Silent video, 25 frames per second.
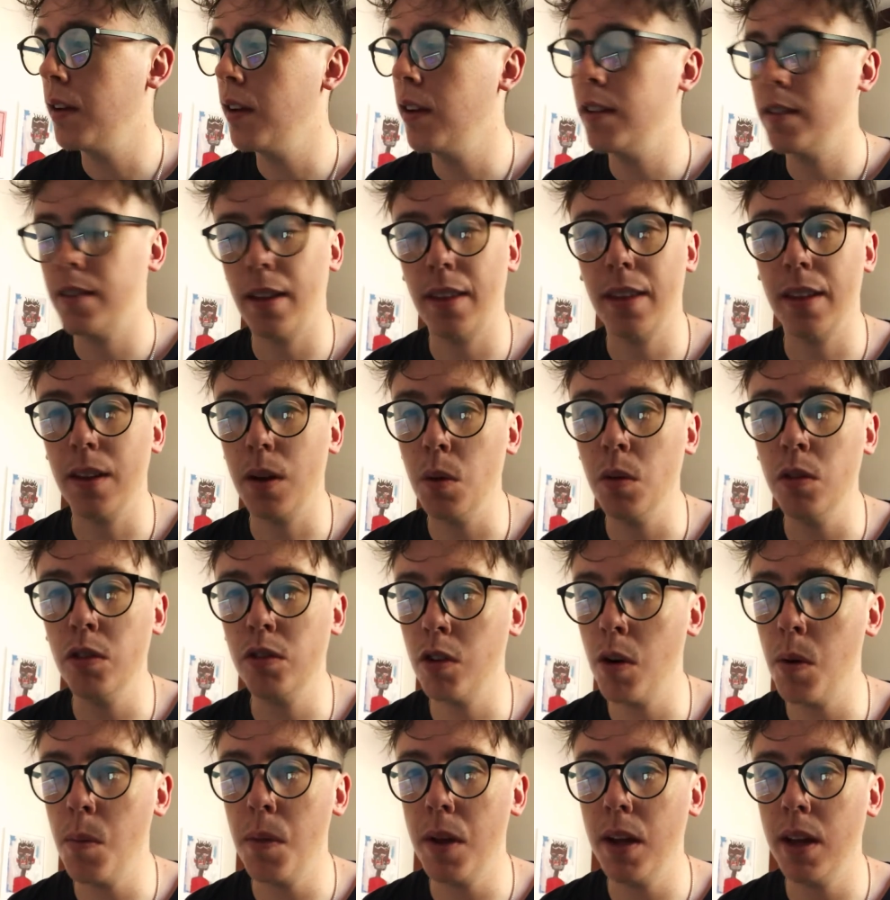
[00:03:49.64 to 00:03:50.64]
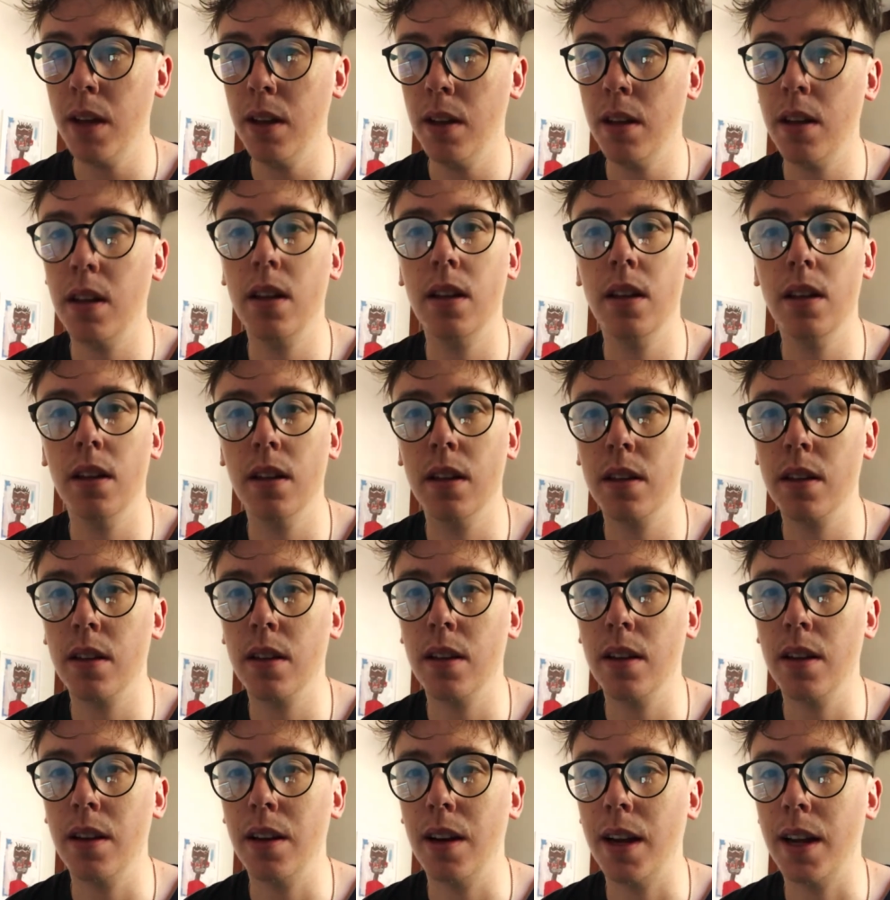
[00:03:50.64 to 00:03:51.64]
So I think it was from like a
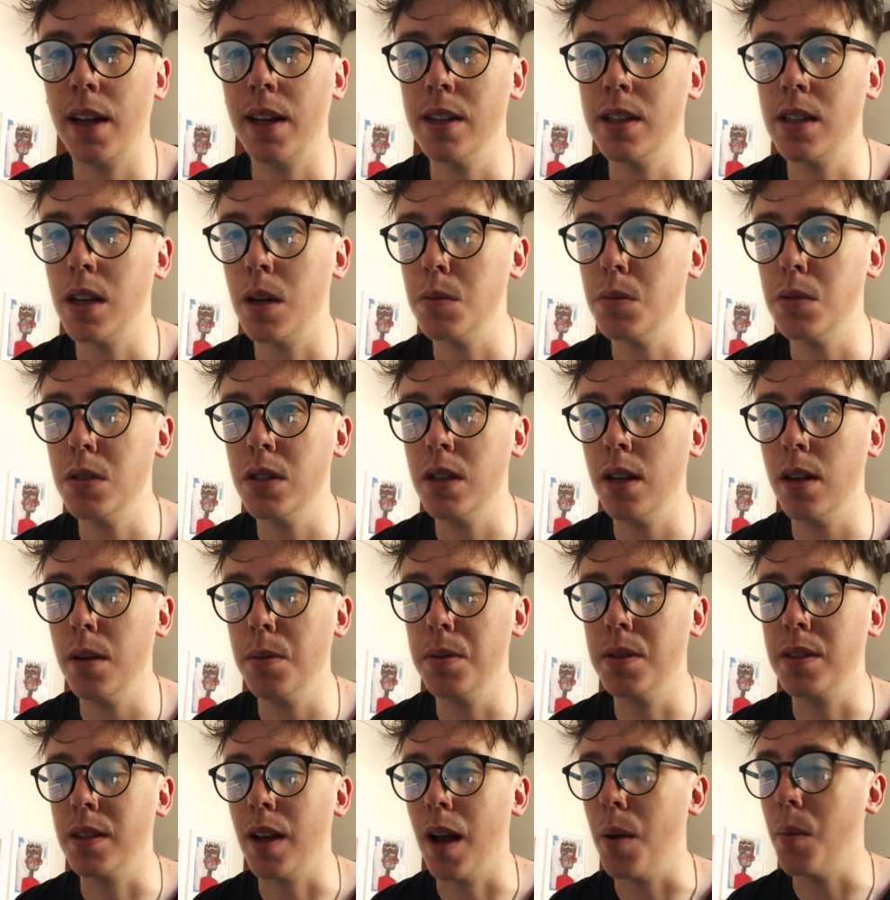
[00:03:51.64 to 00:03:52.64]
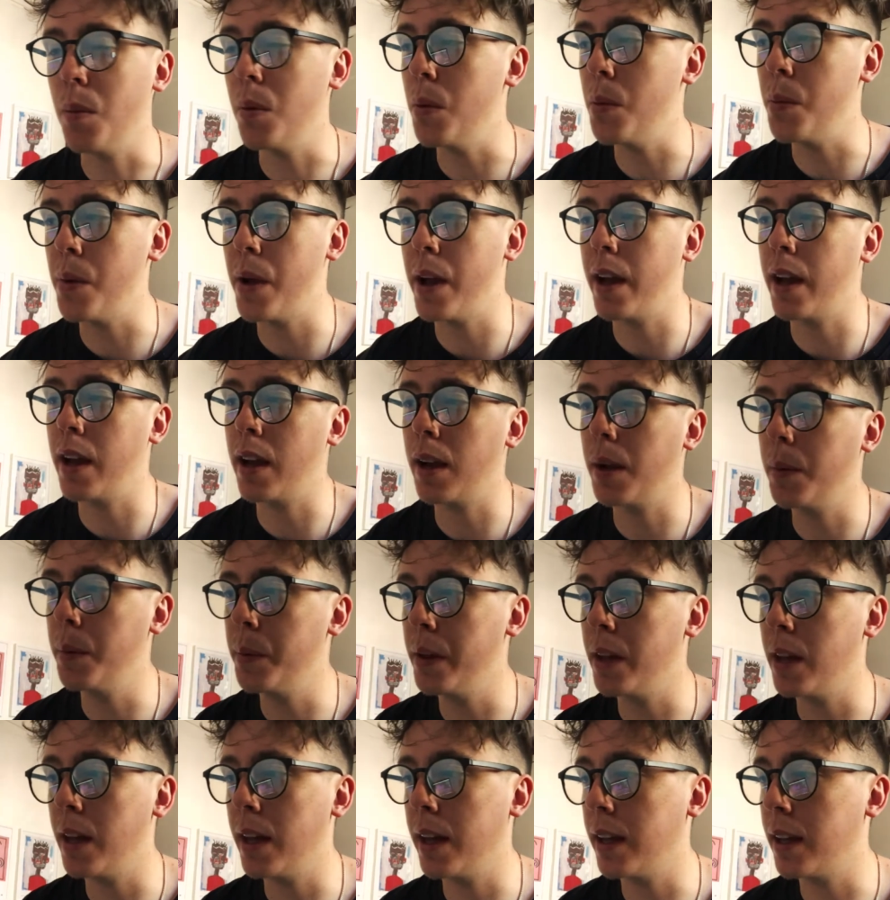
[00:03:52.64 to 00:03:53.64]
dubstep sample pack,
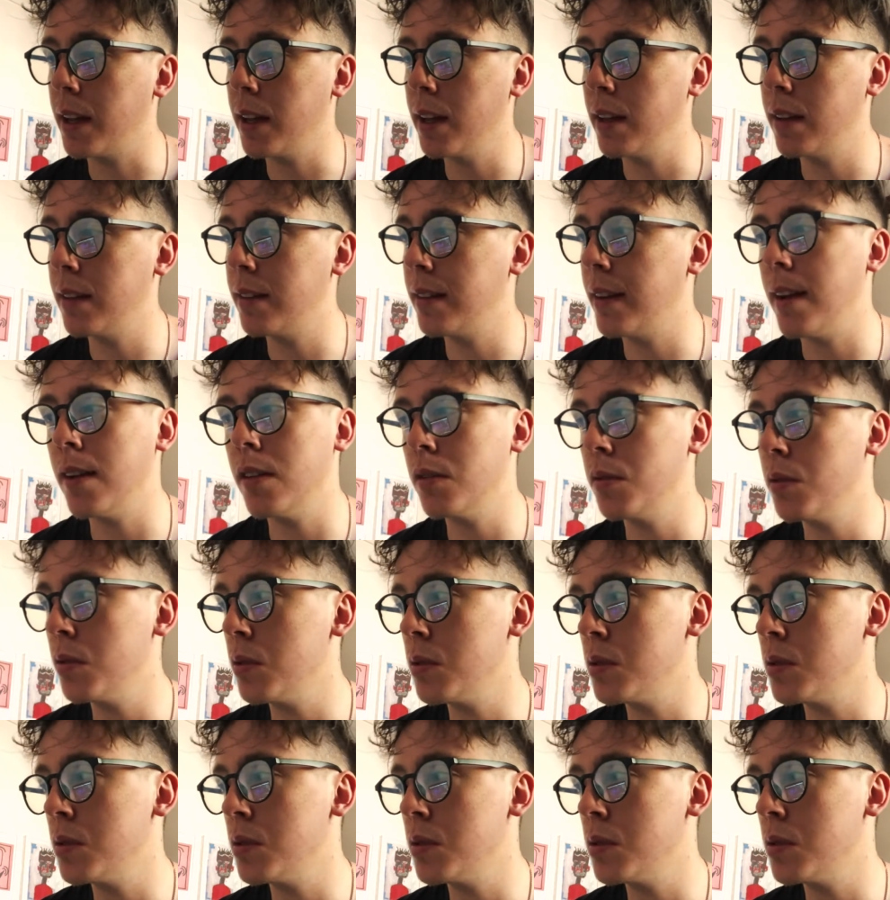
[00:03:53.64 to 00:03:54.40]
but like it sounds real